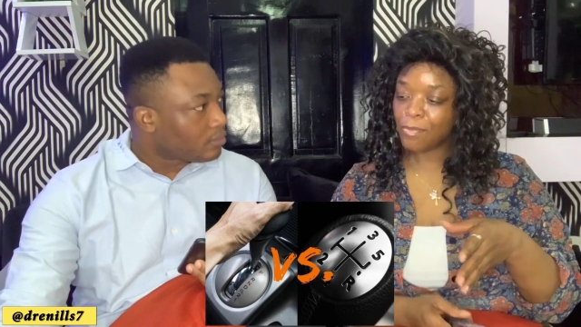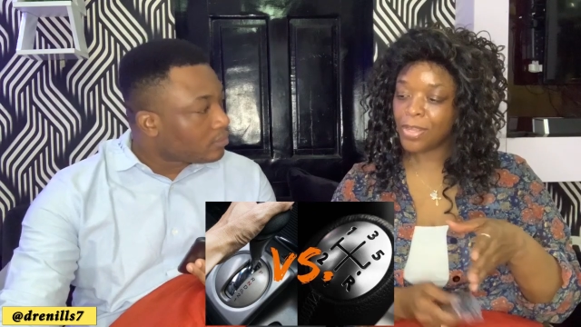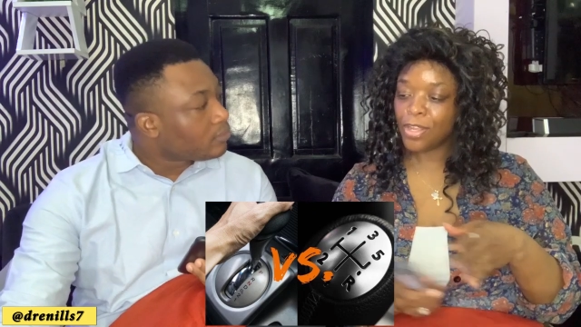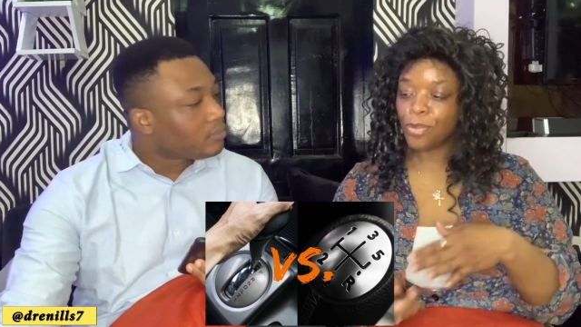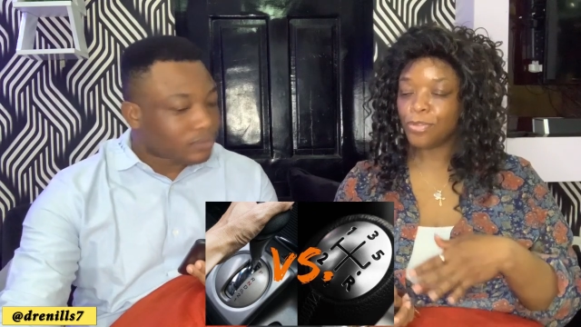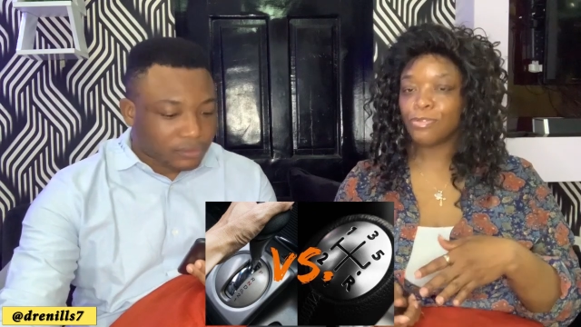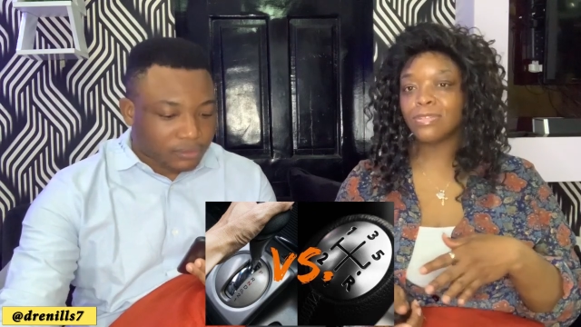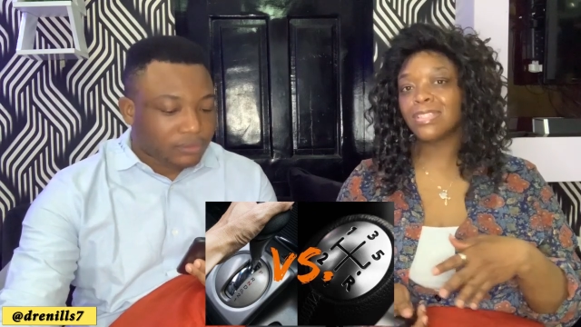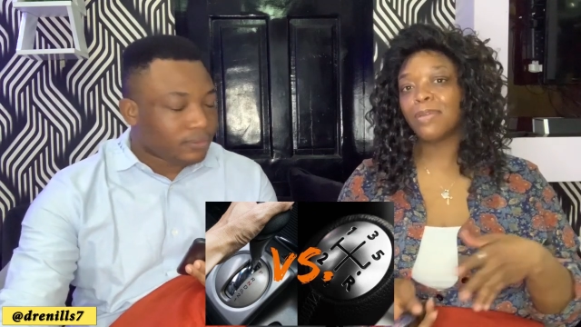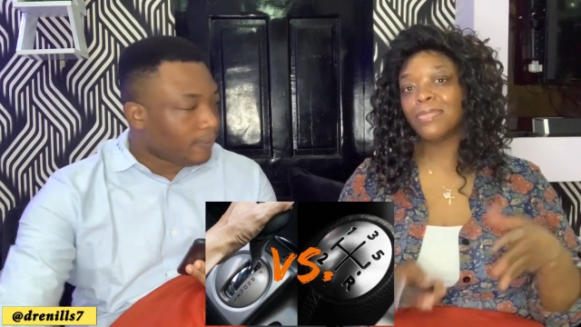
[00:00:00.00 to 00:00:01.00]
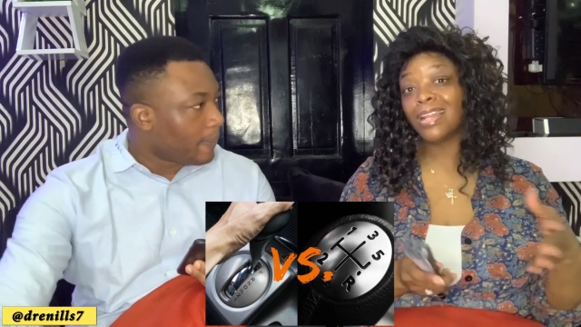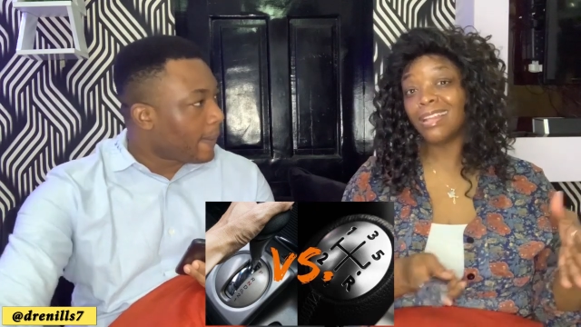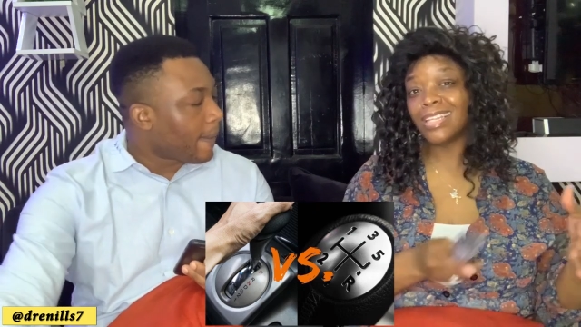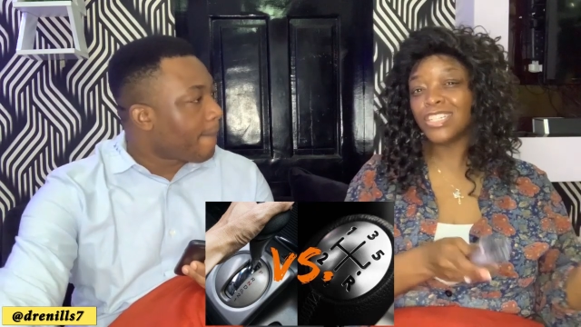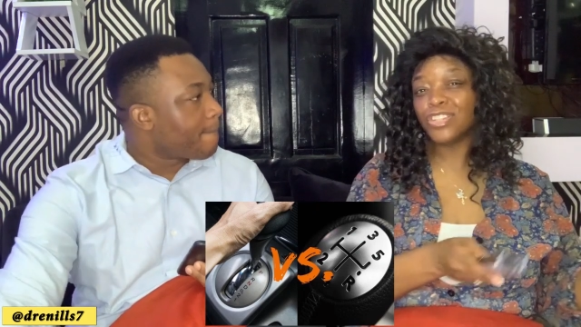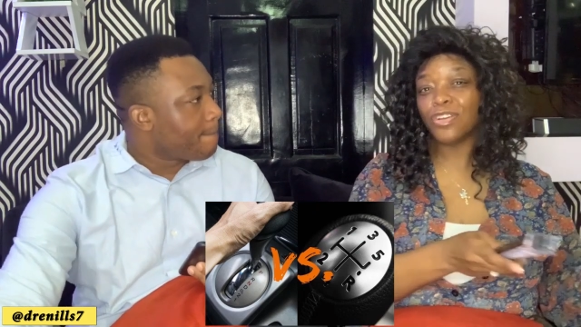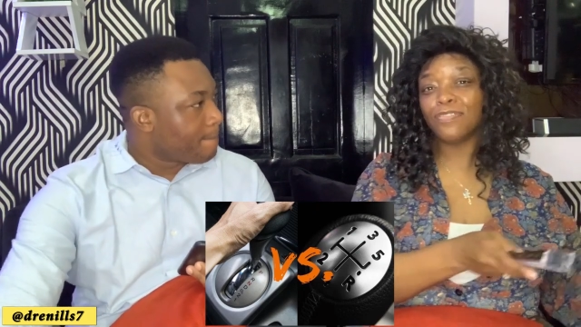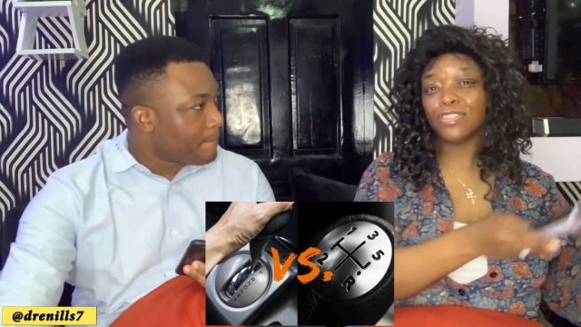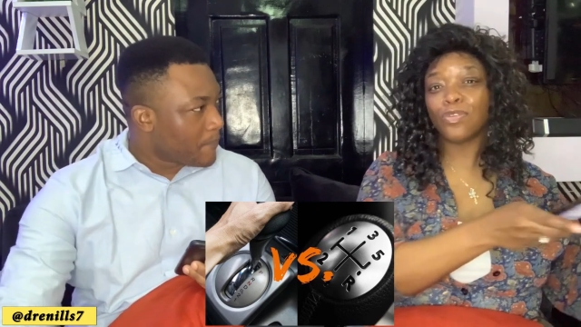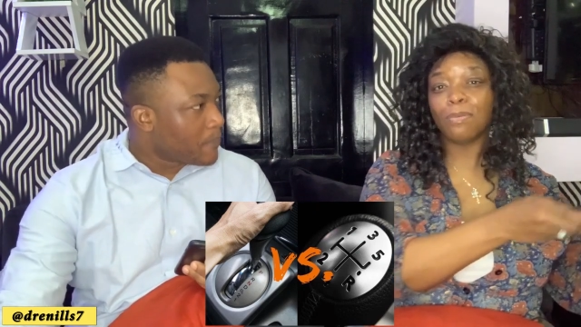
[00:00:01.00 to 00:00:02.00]
Speaker 1: we go through something, I'll let you know if
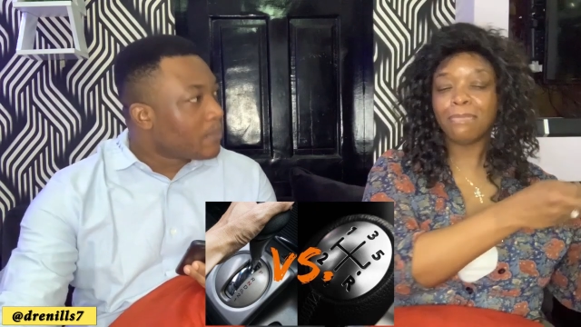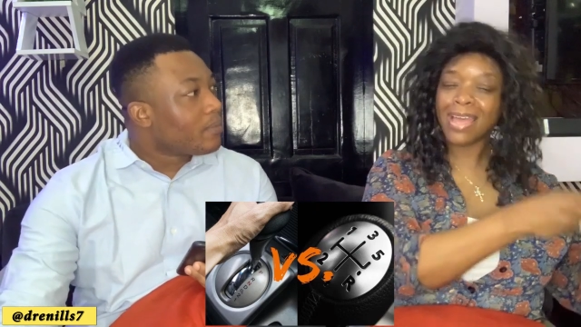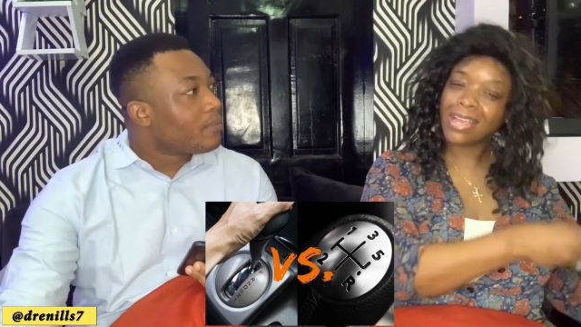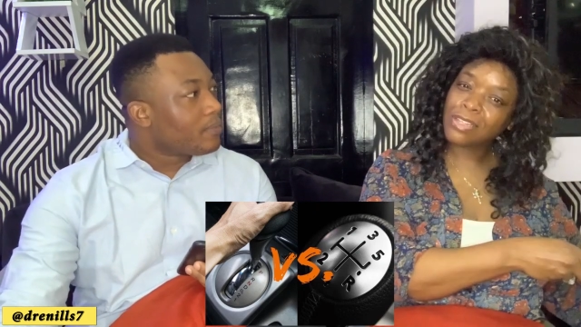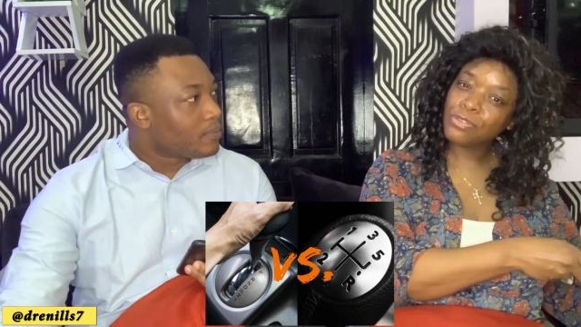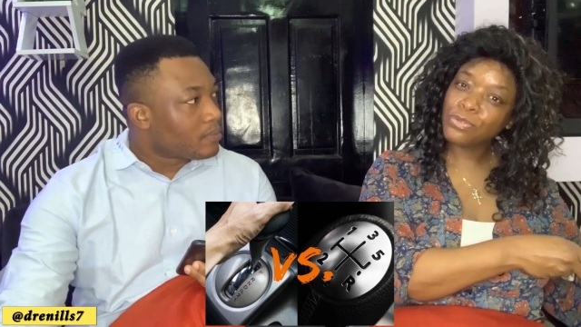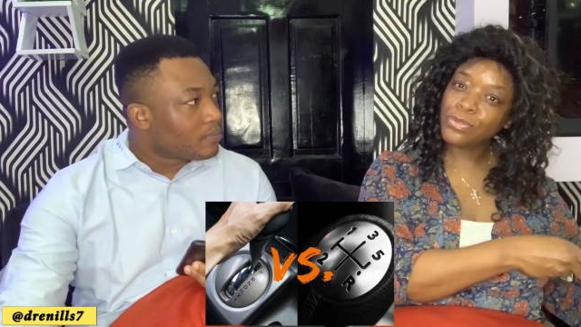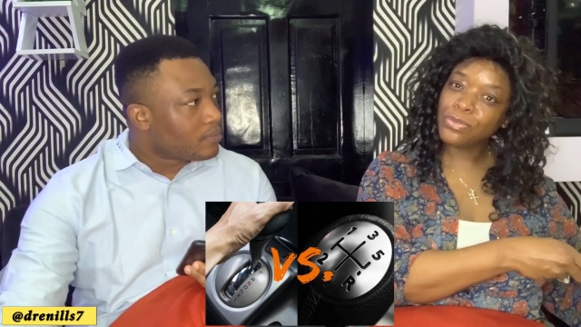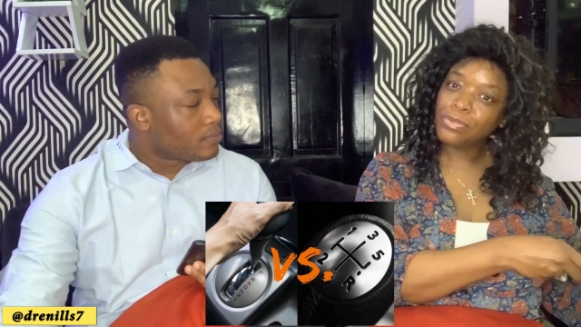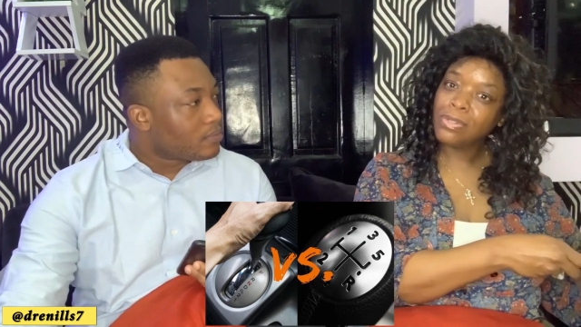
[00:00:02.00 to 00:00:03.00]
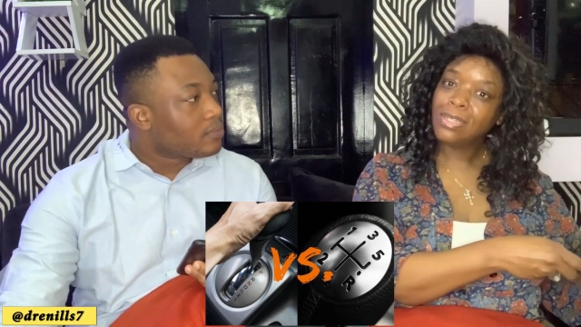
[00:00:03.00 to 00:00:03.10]
it's going back through